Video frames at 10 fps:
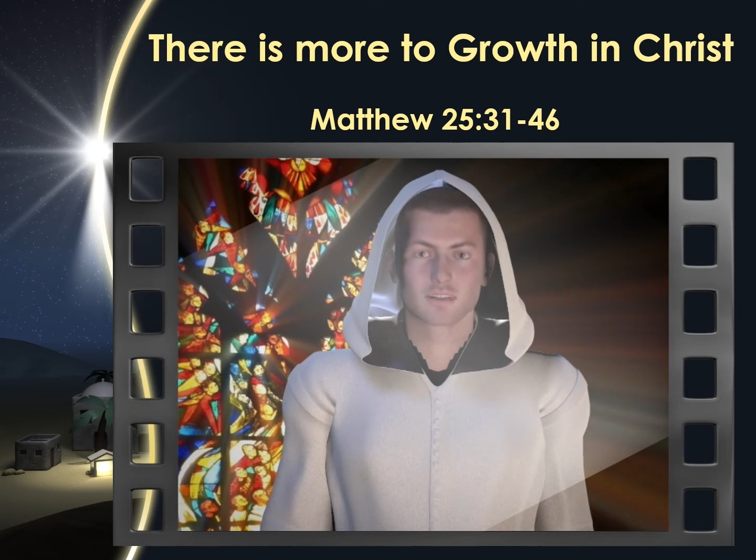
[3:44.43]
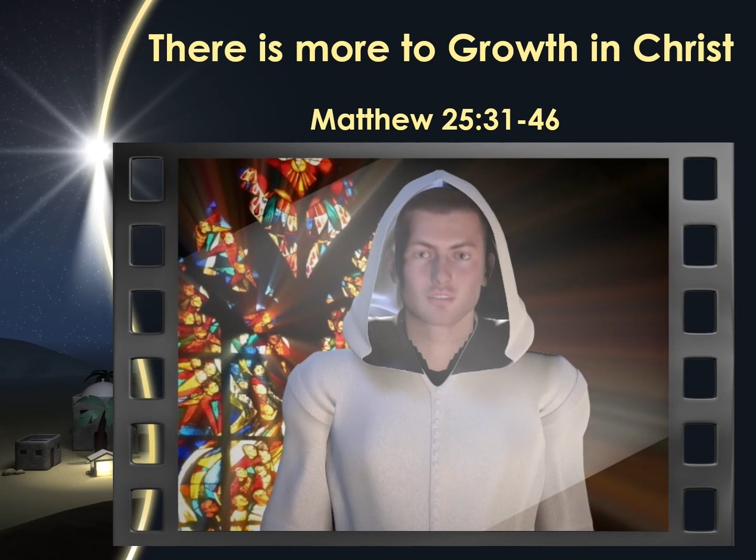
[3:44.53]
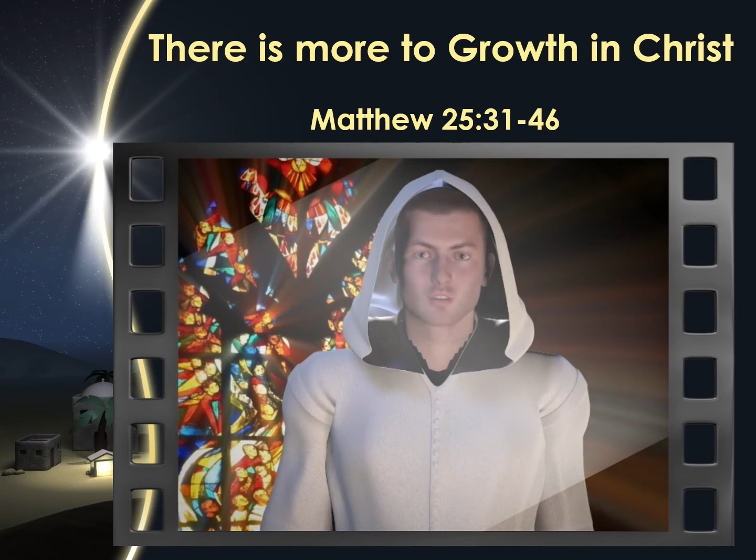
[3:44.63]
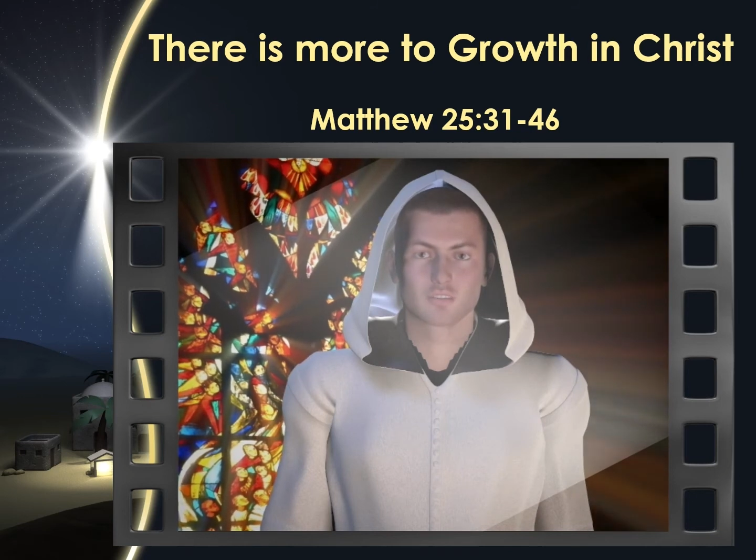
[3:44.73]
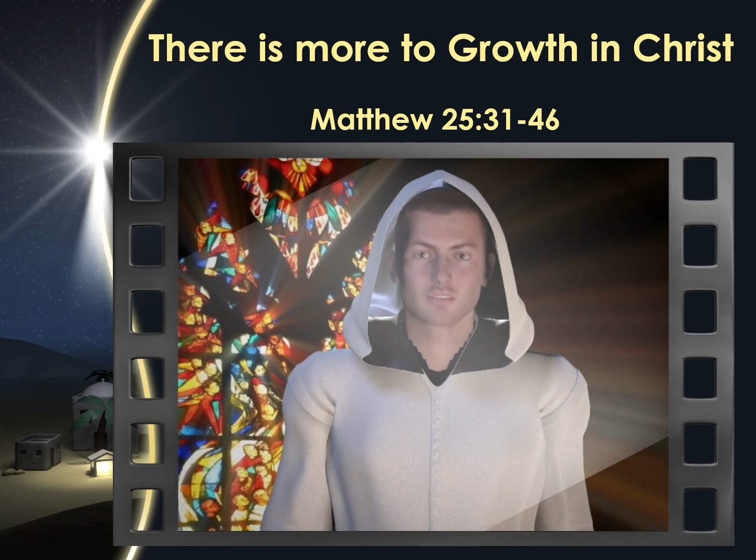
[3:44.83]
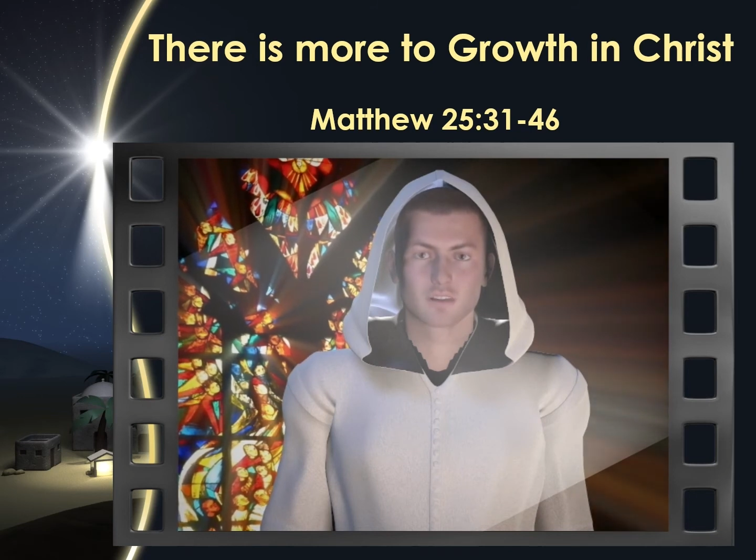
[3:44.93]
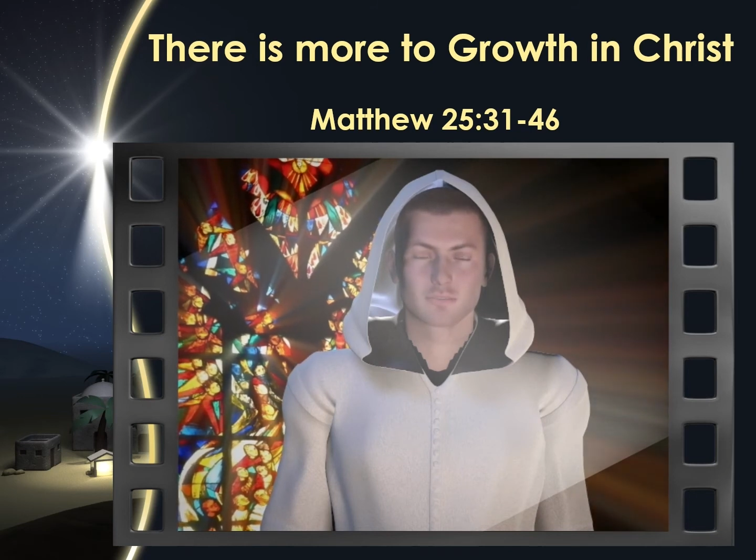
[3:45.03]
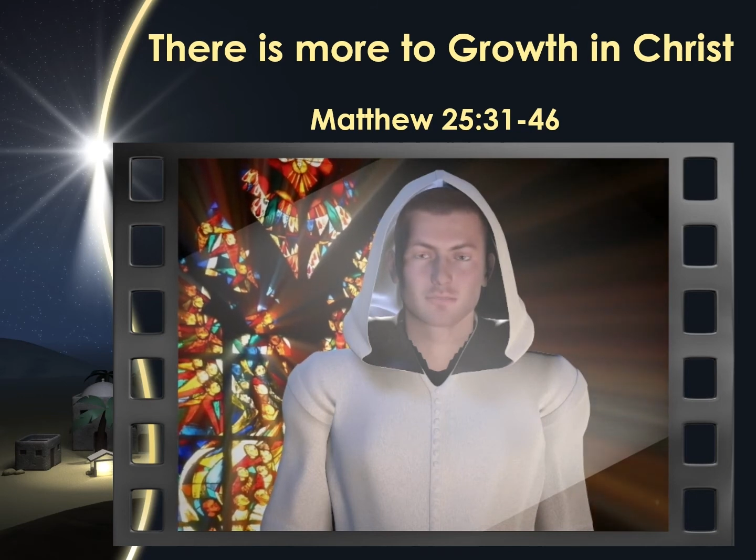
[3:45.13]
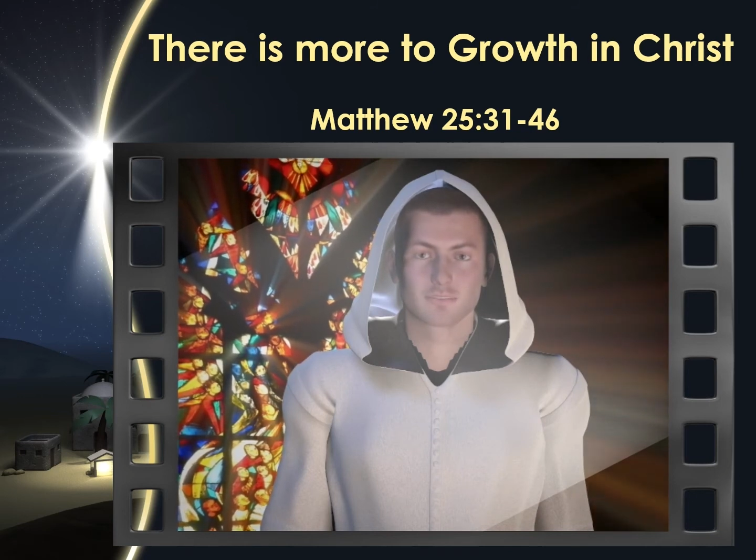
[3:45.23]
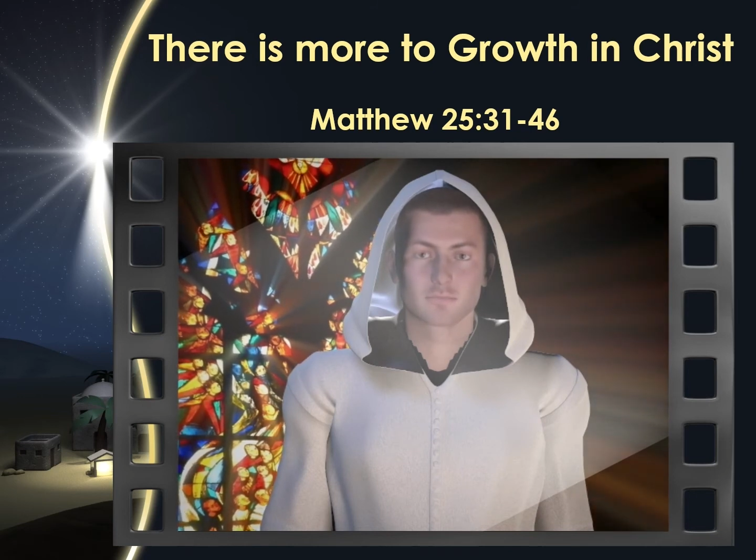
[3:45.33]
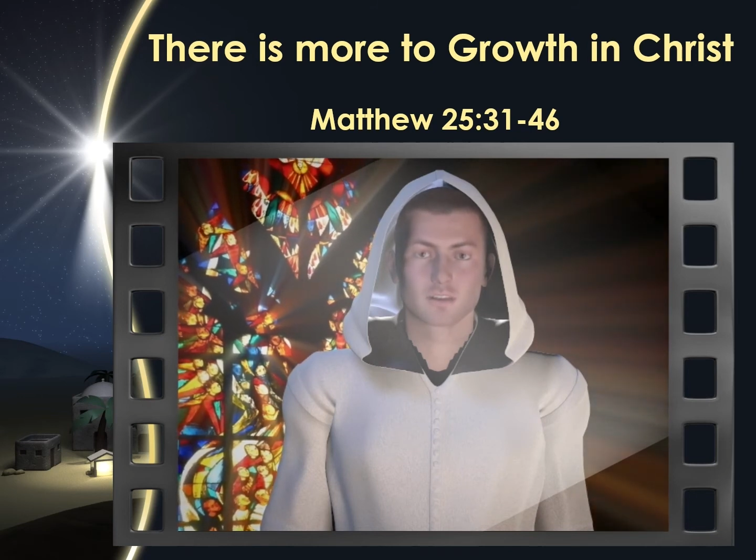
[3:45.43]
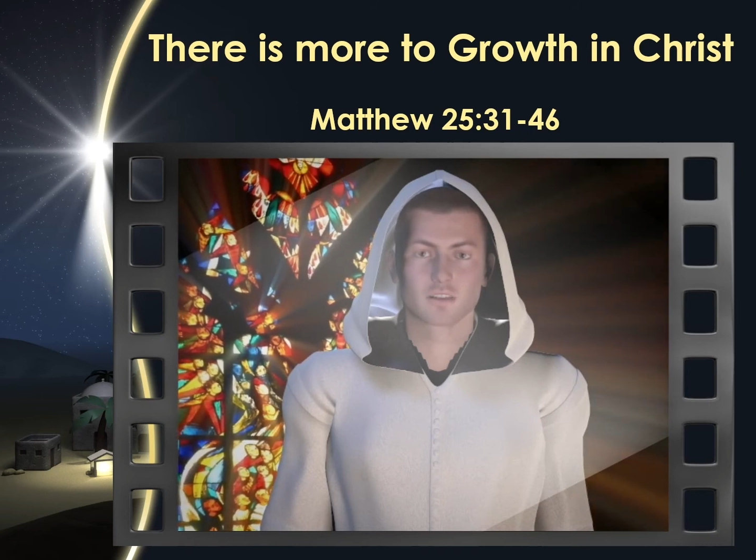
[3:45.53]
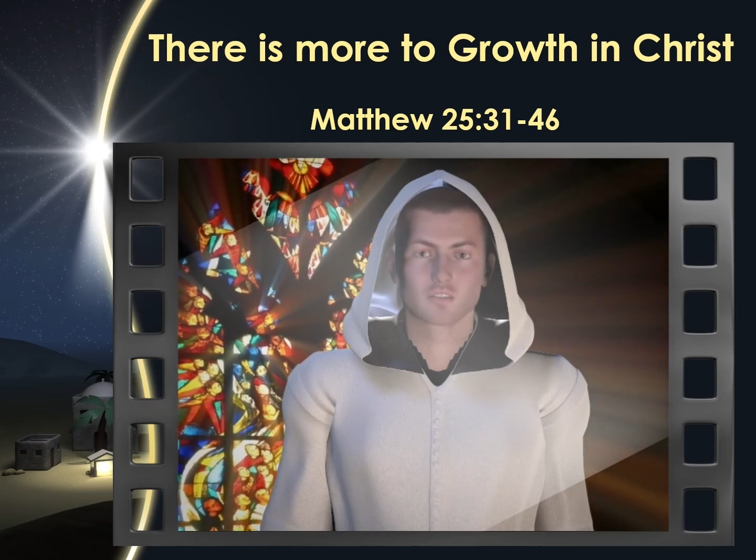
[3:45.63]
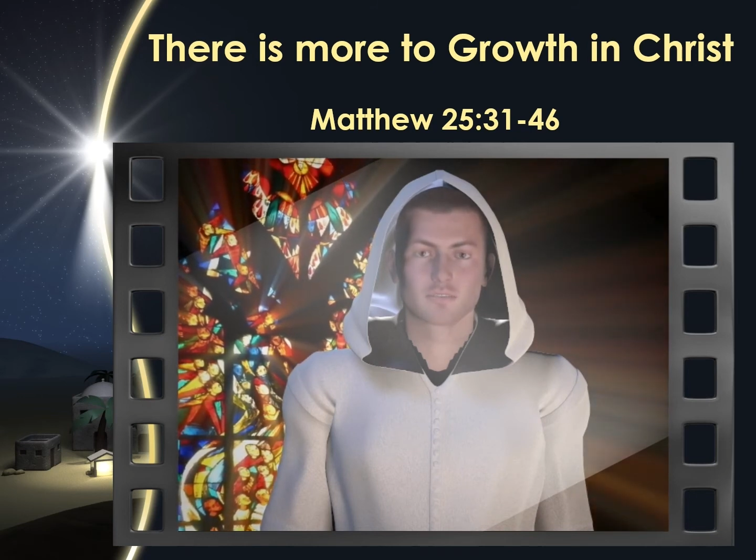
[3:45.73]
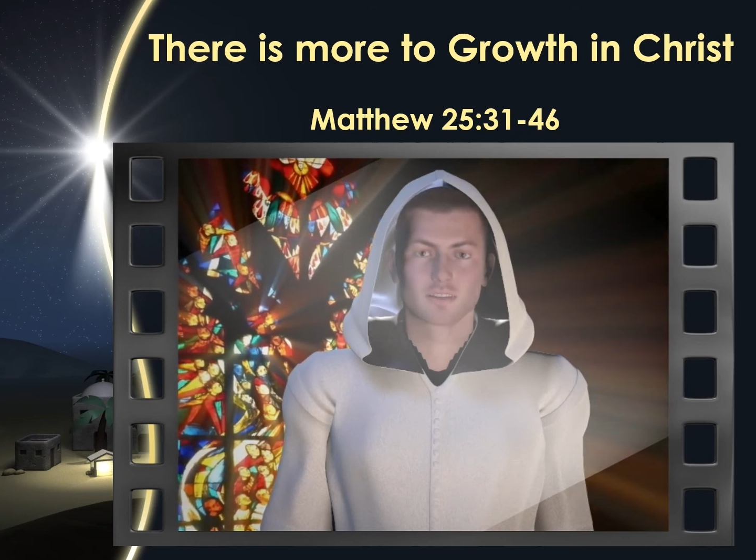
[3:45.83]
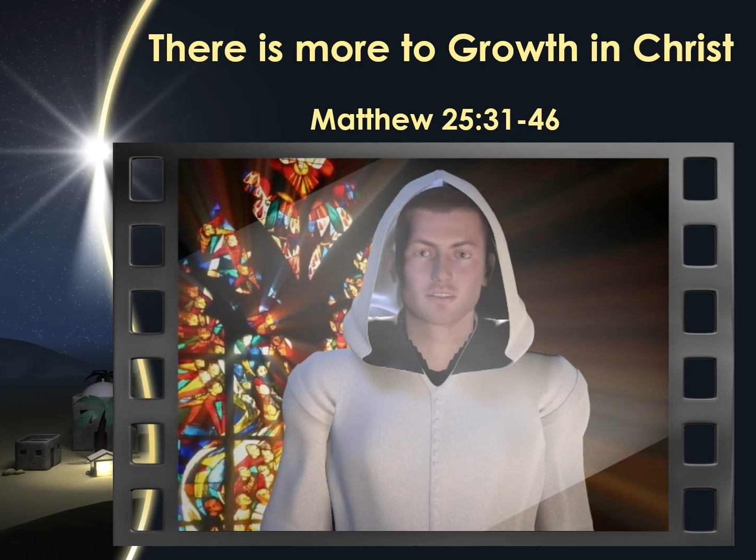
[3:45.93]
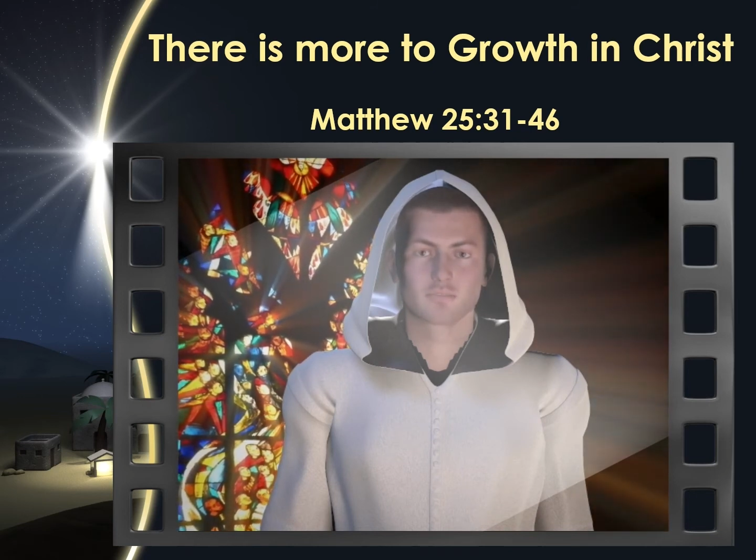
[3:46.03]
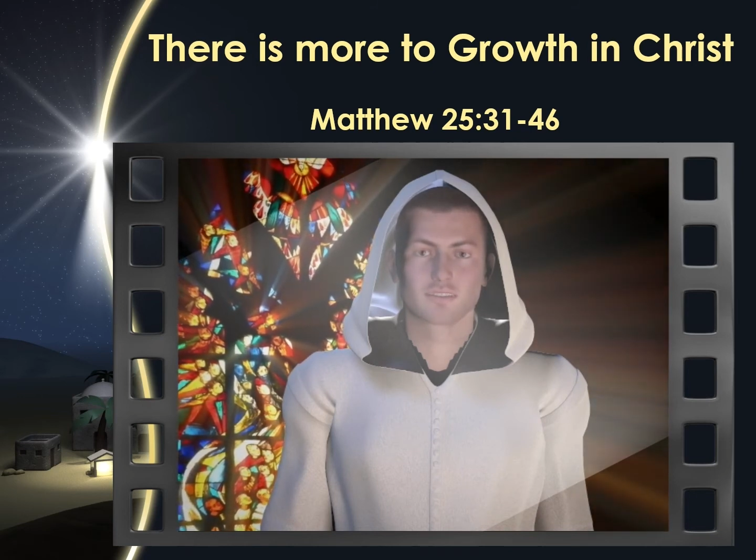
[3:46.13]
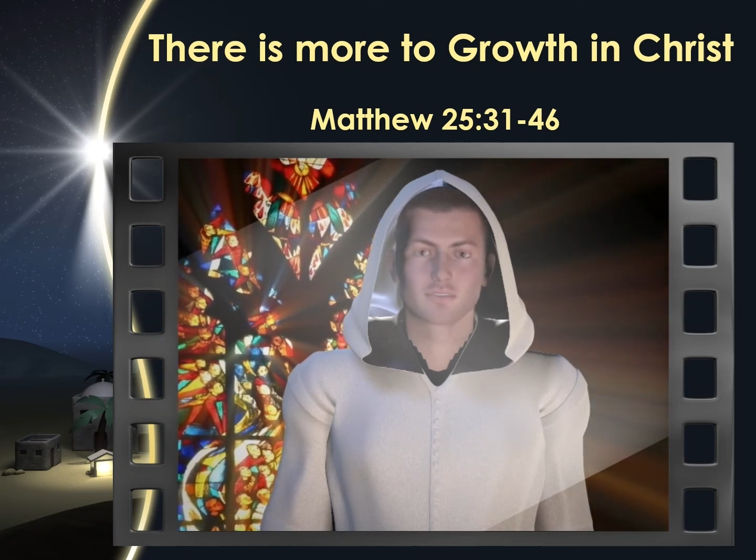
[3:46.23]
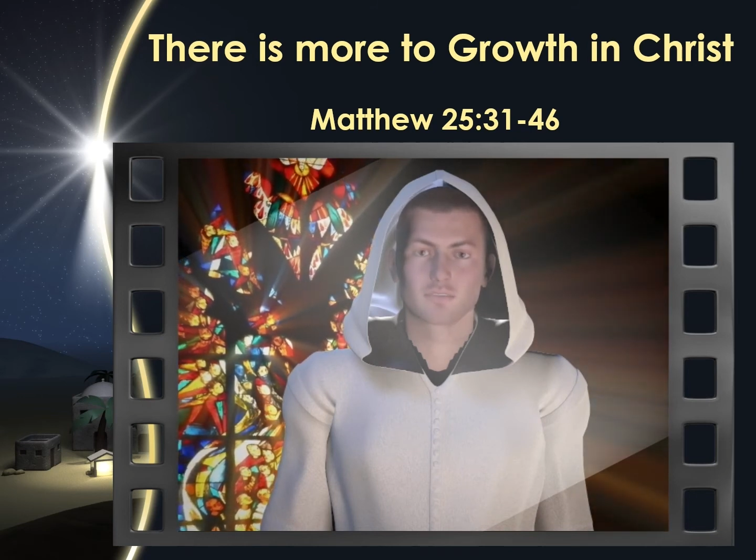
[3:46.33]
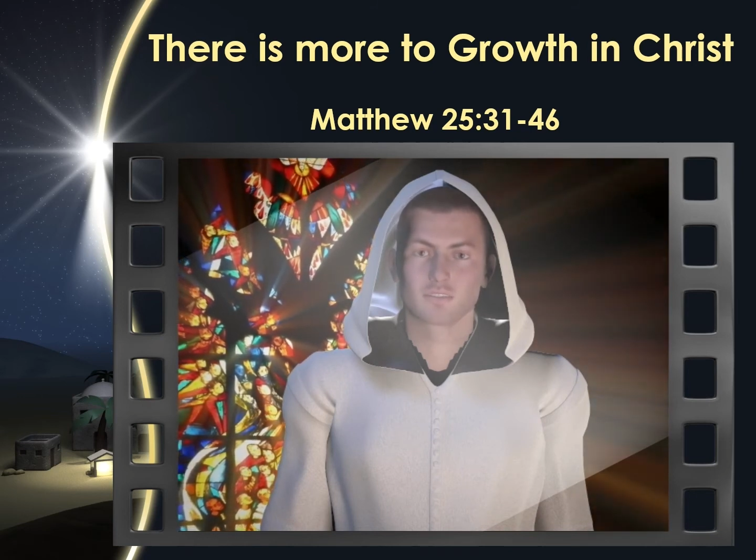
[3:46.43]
and ye took me not in.